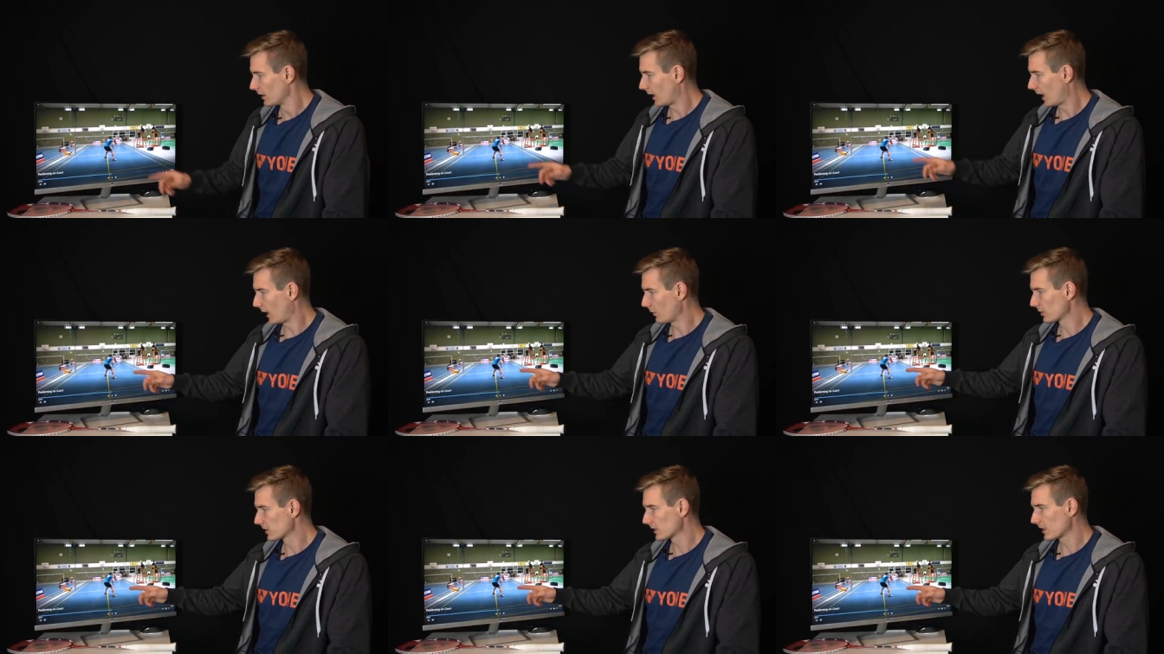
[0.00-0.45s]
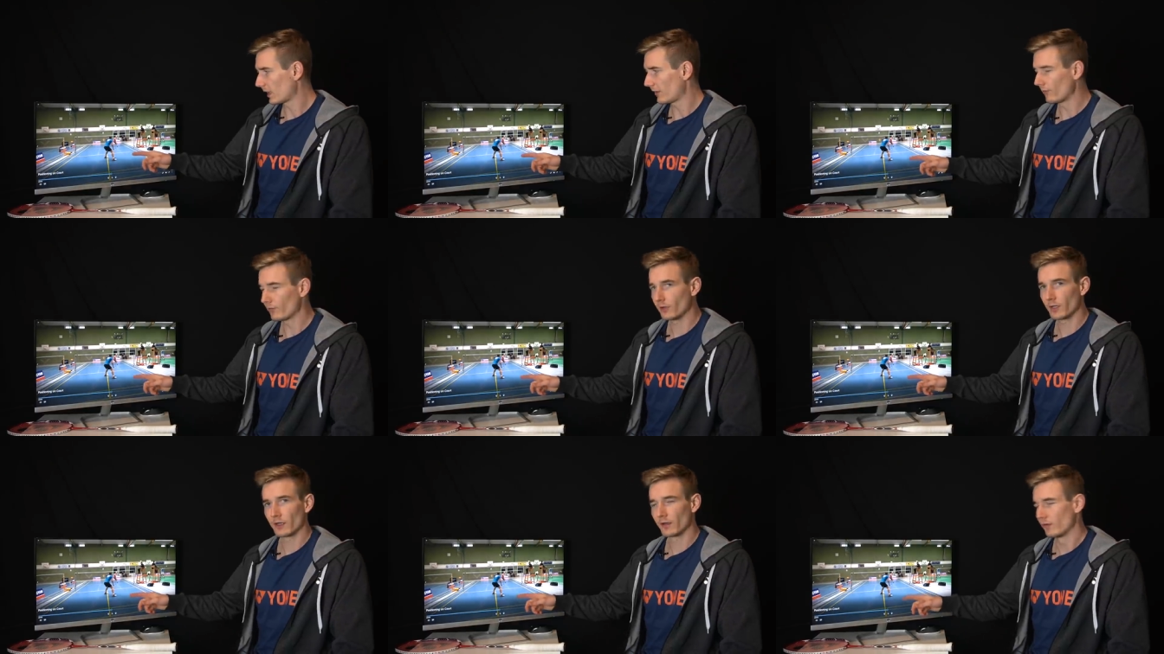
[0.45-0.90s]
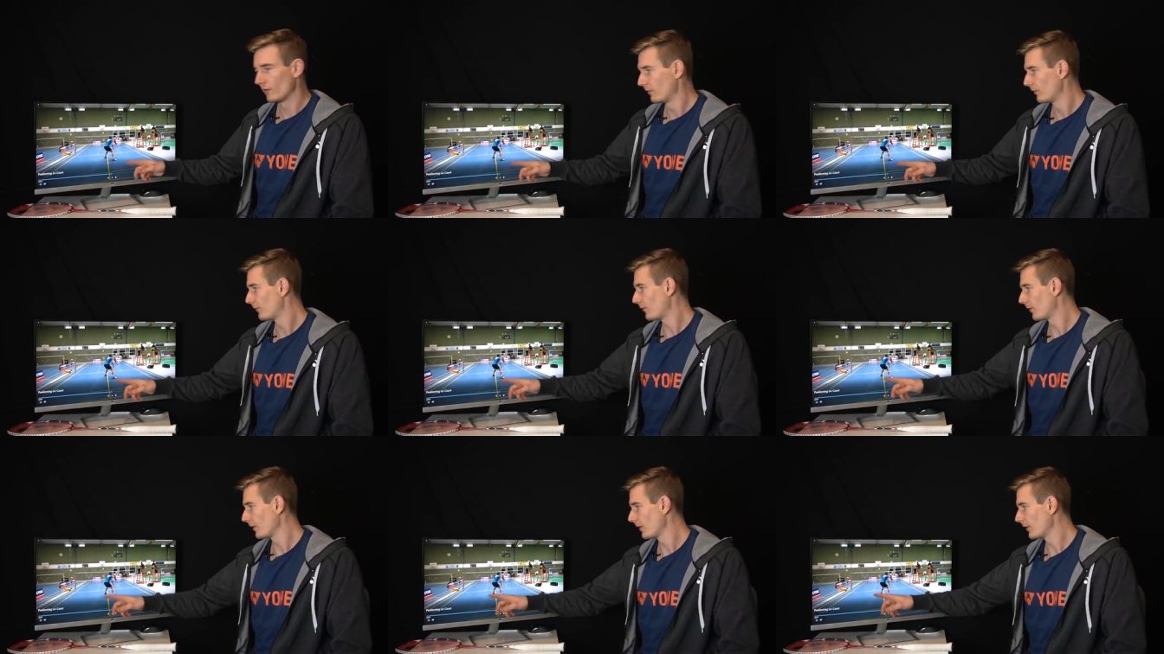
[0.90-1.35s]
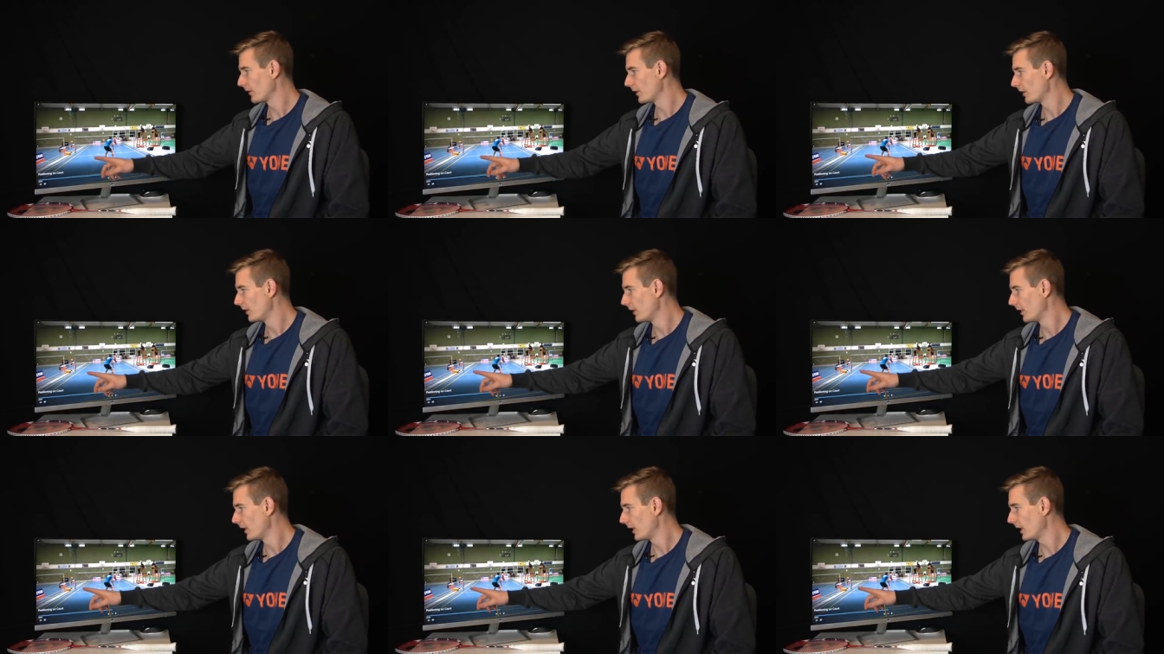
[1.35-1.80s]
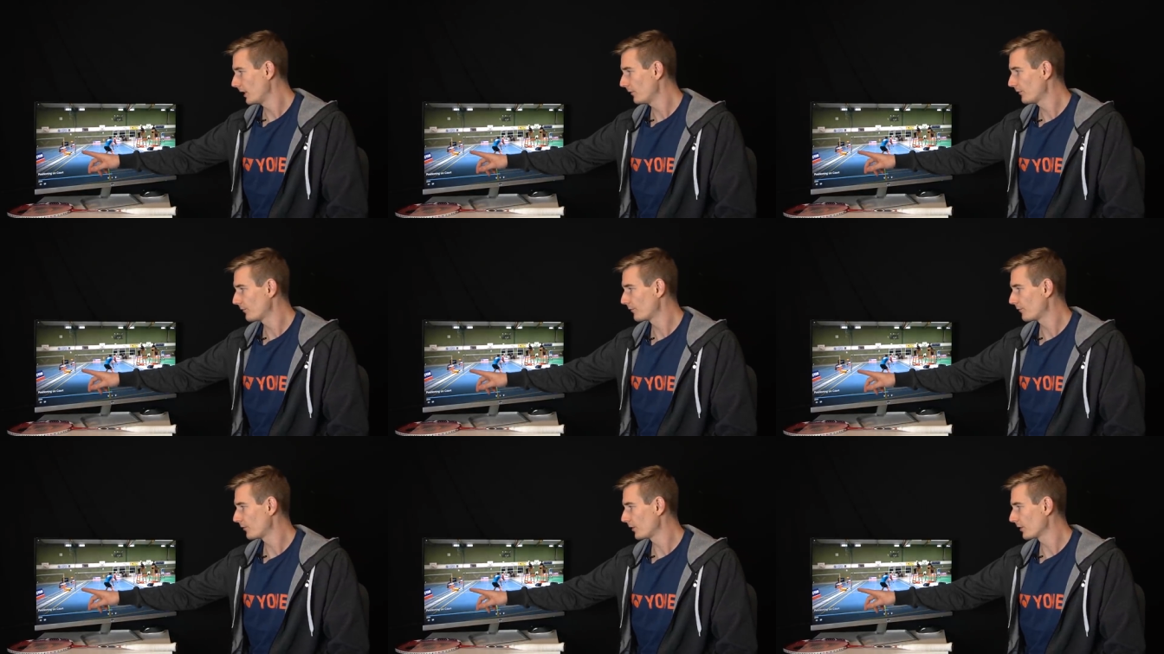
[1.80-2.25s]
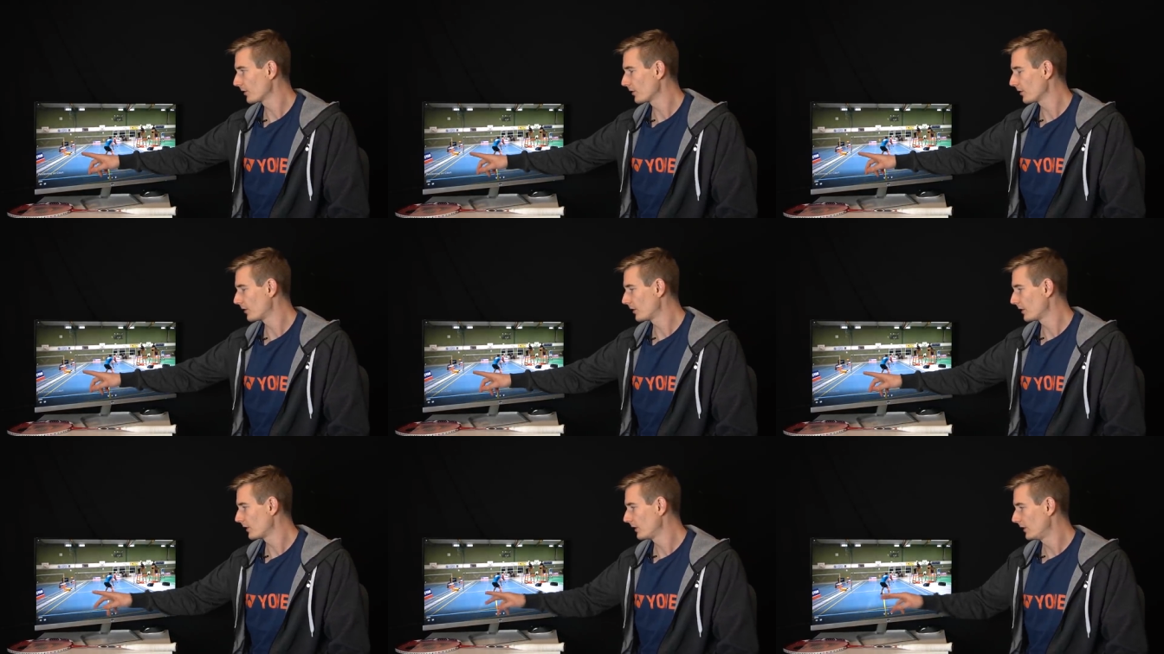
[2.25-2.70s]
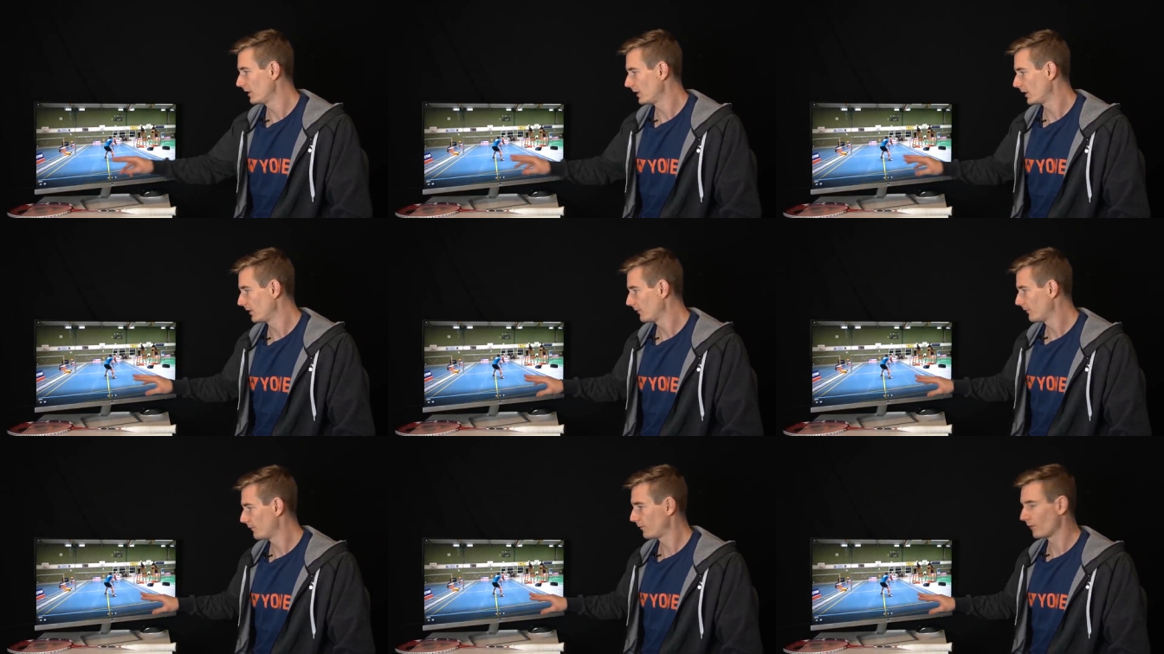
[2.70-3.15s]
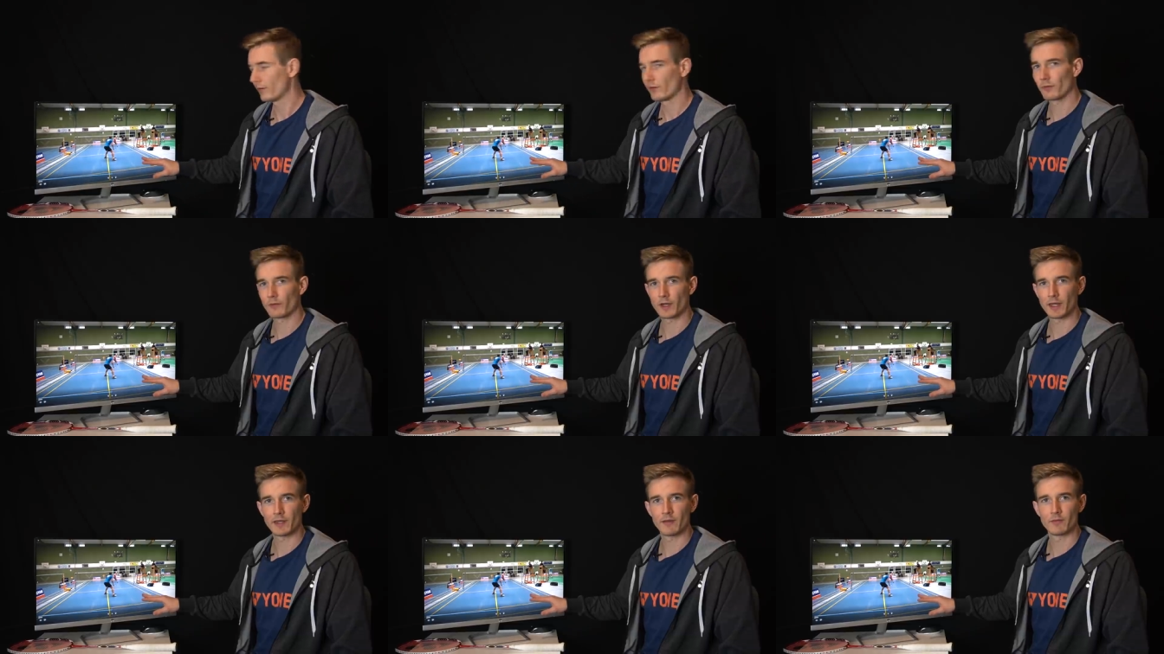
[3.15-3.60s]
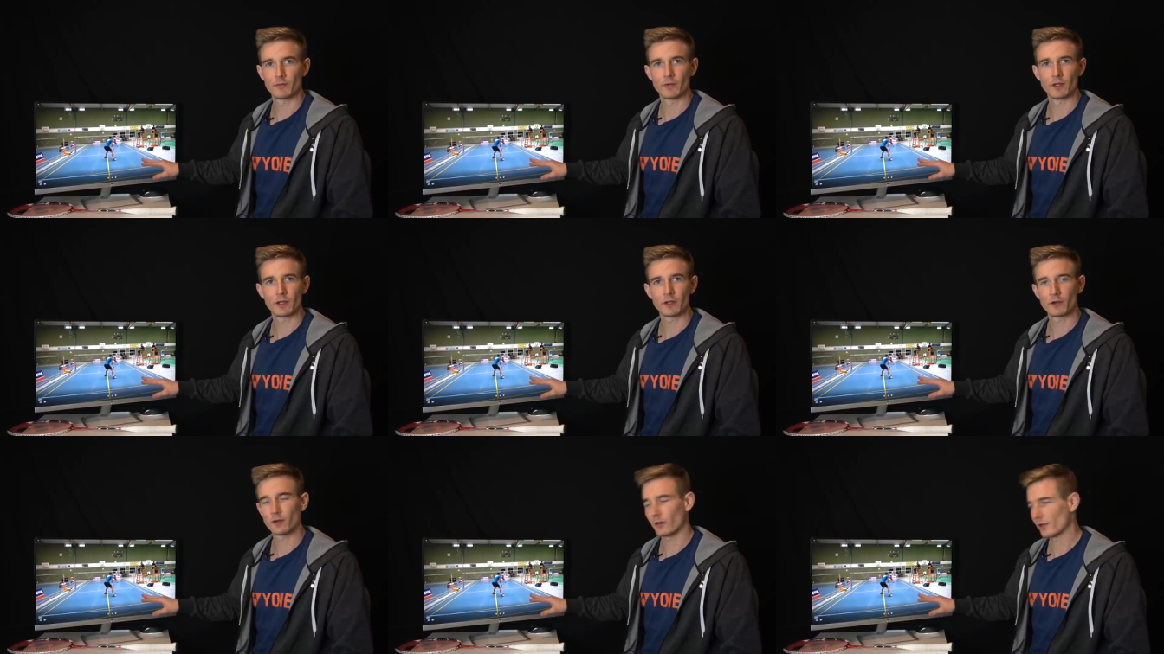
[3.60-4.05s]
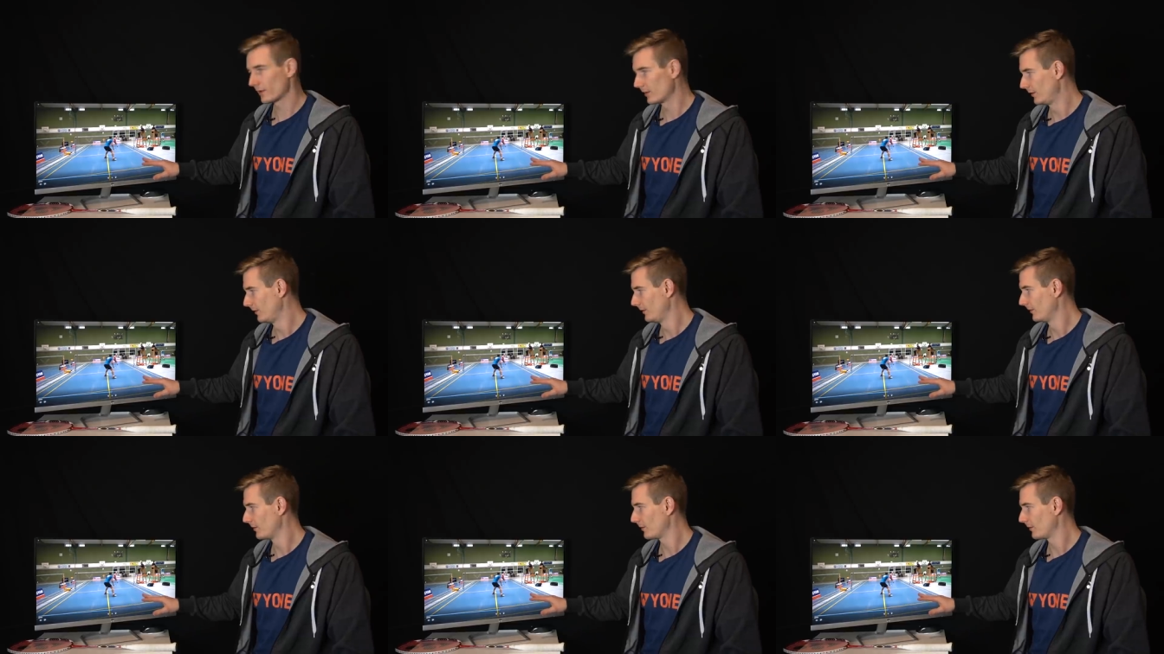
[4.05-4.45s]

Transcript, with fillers: I was covering for the left front court and for the right rear court.